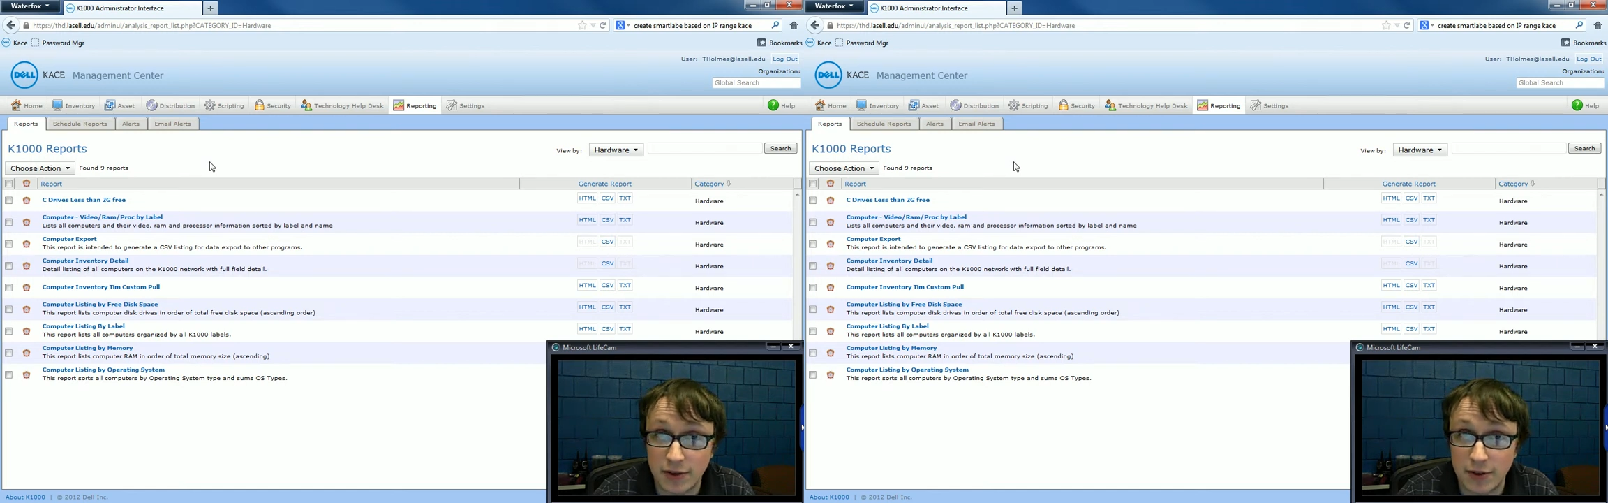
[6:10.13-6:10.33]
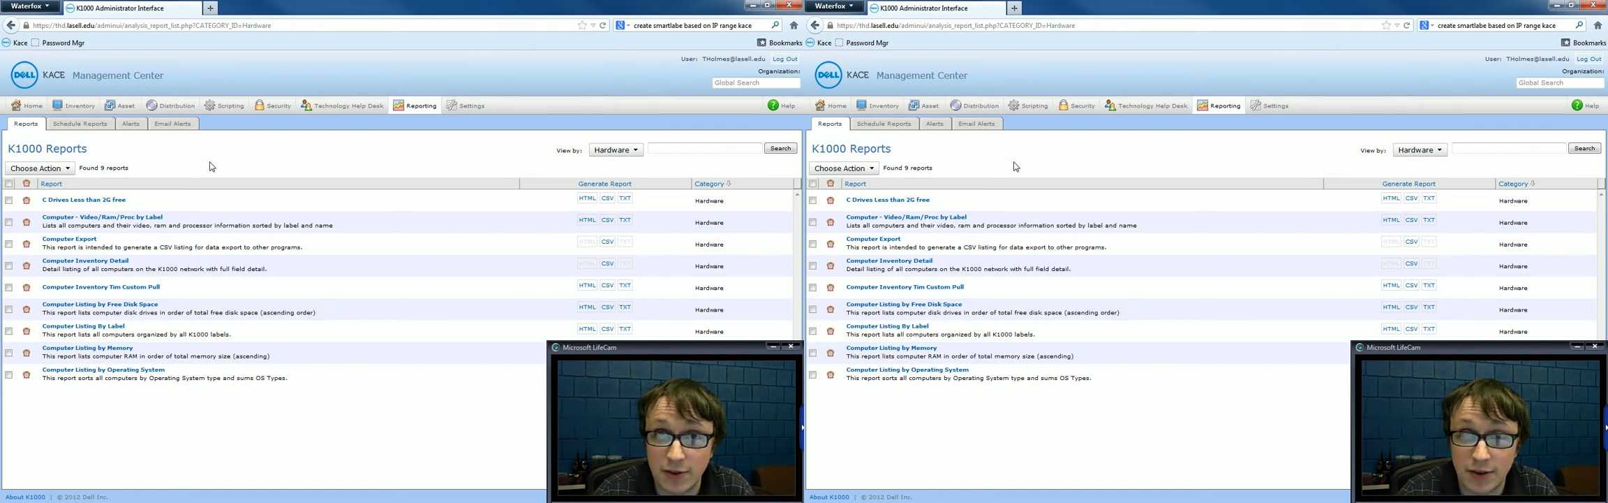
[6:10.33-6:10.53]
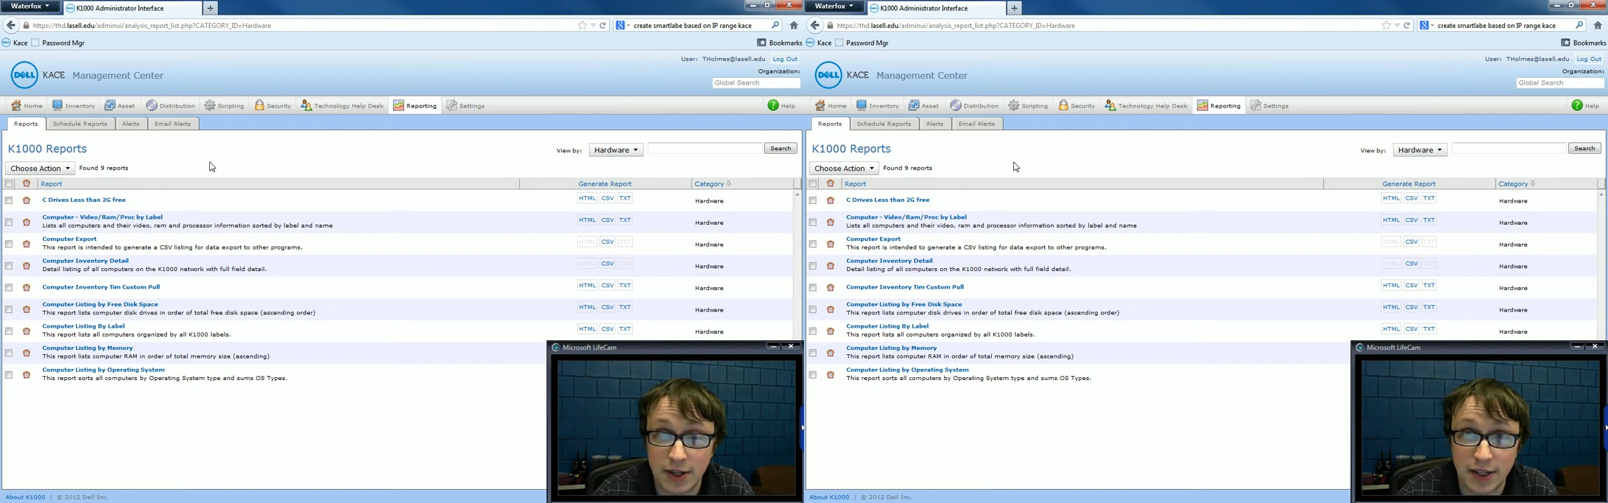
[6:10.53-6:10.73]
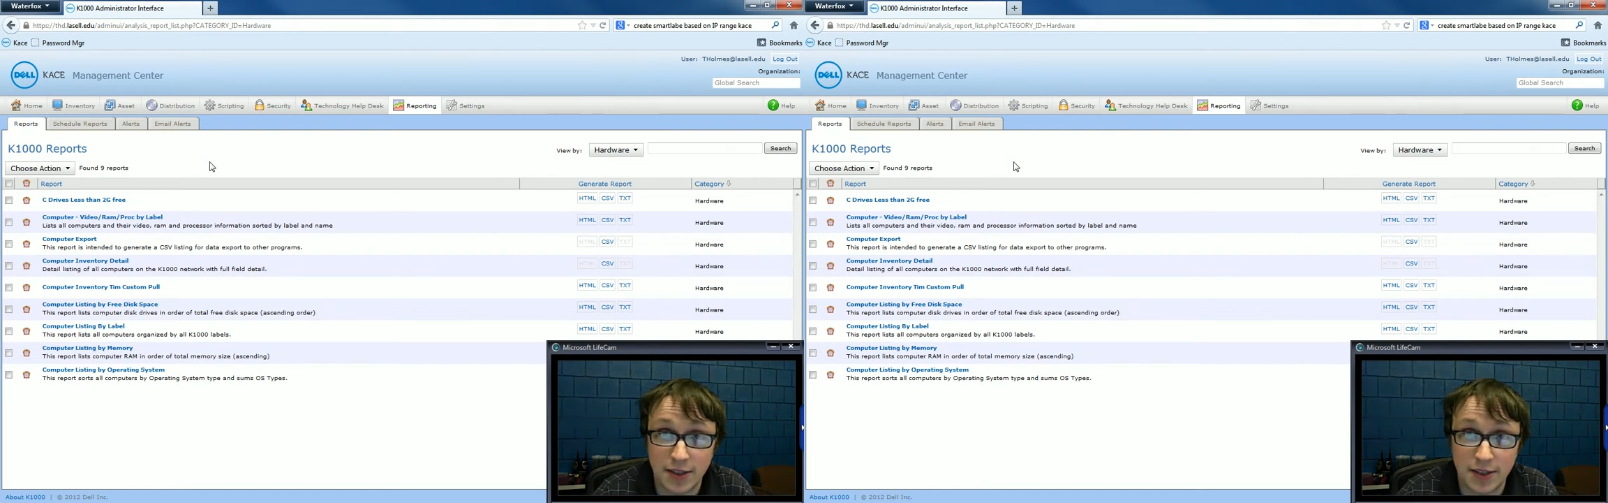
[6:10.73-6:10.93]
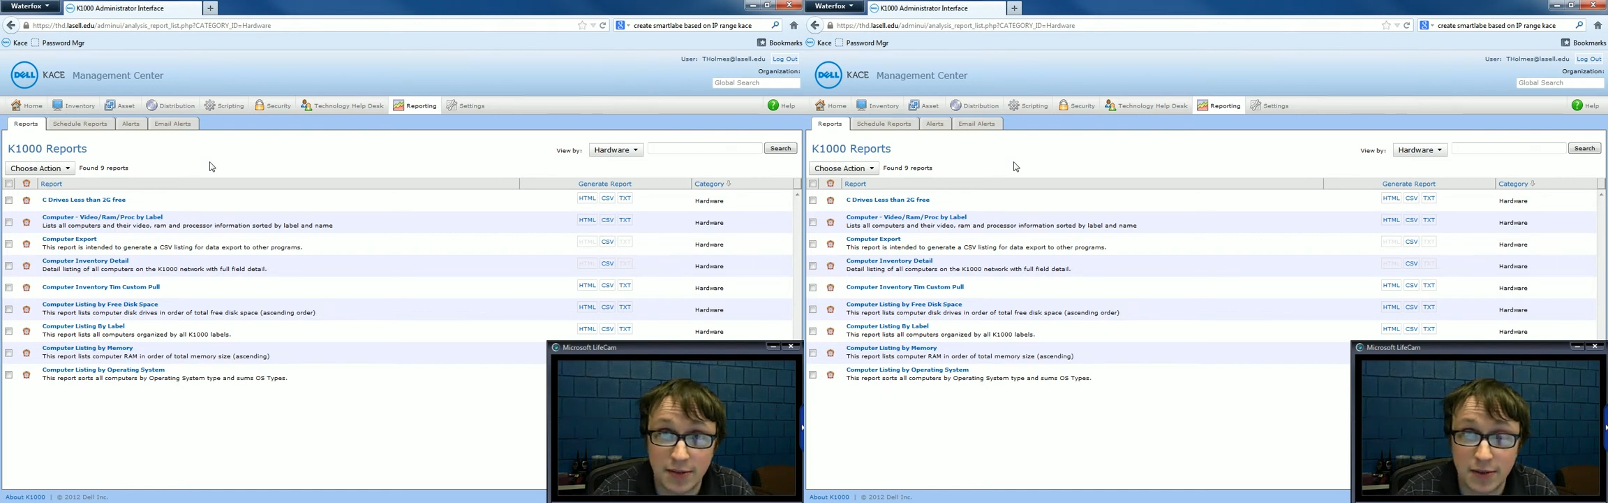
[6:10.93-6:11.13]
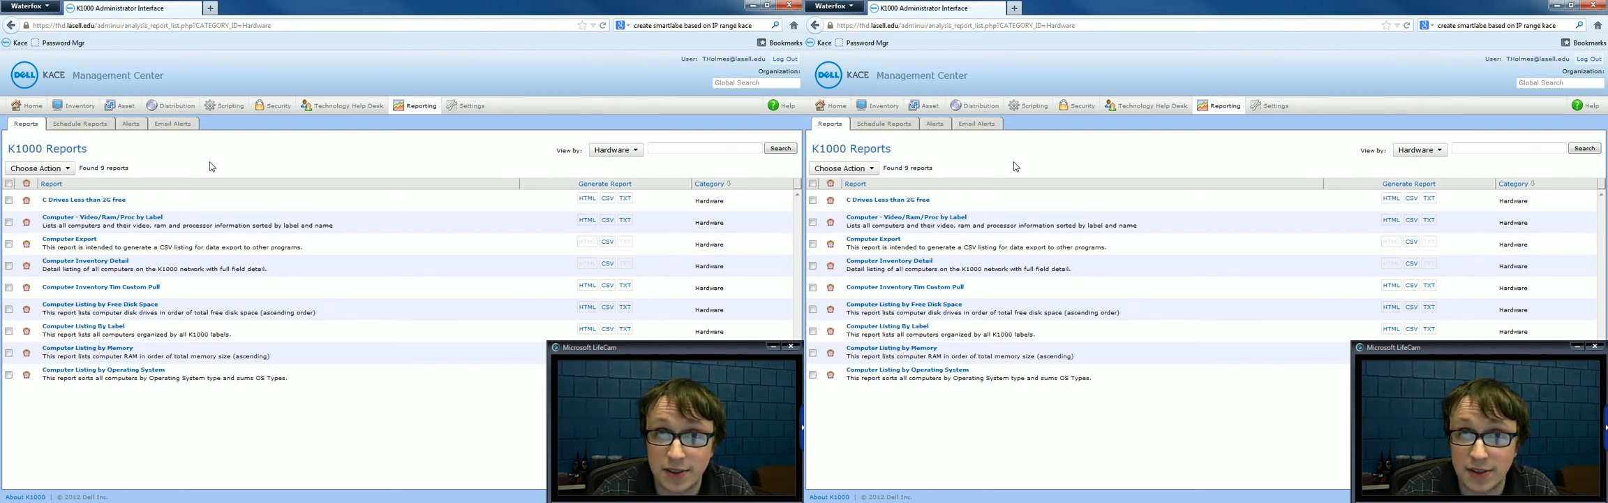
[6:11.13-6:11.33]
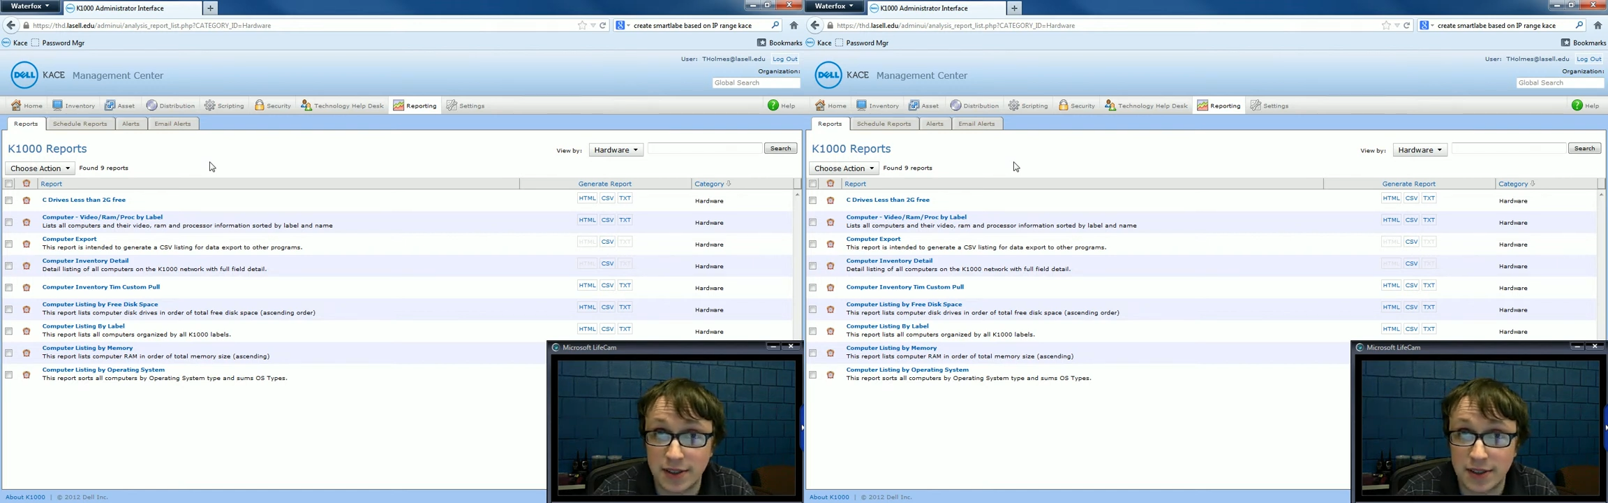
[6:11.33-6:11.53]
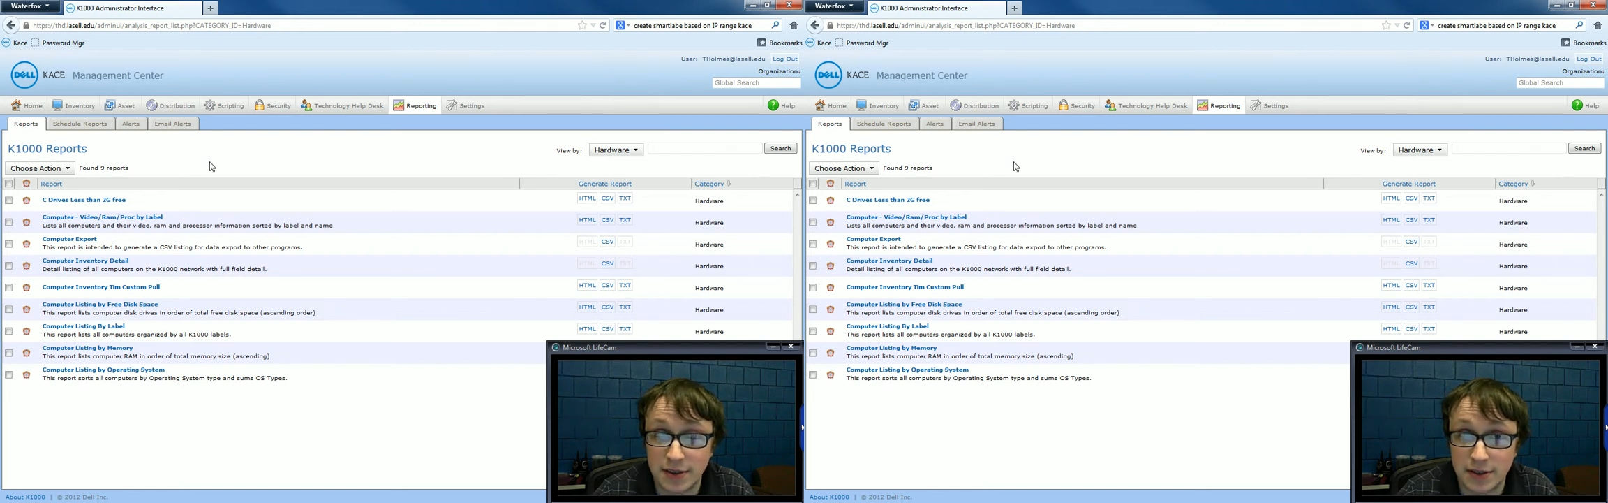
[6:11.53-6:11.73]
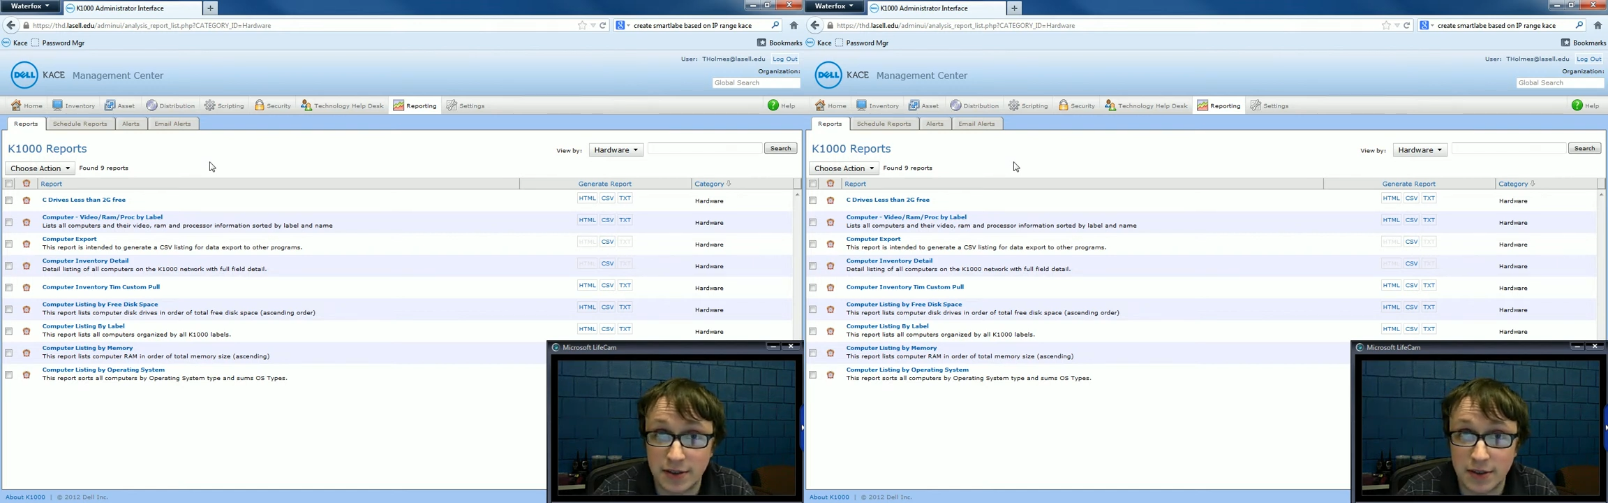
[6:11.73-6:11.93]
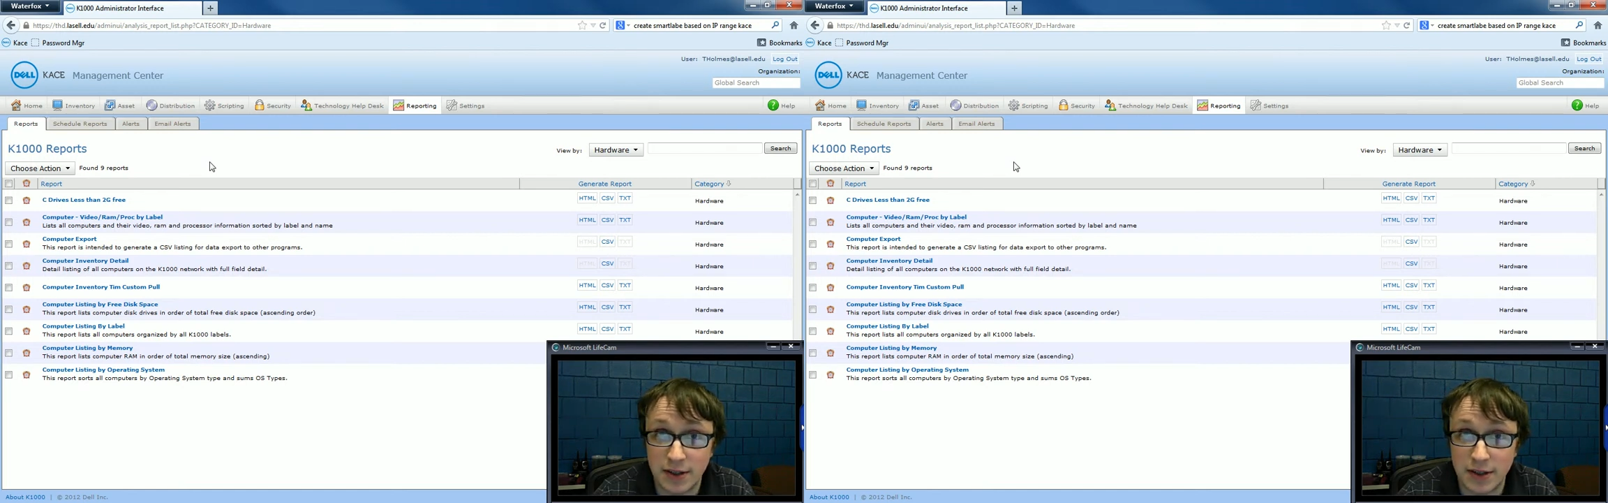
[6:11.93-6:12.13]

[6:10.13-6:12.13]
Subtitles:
a new location, we'll just need to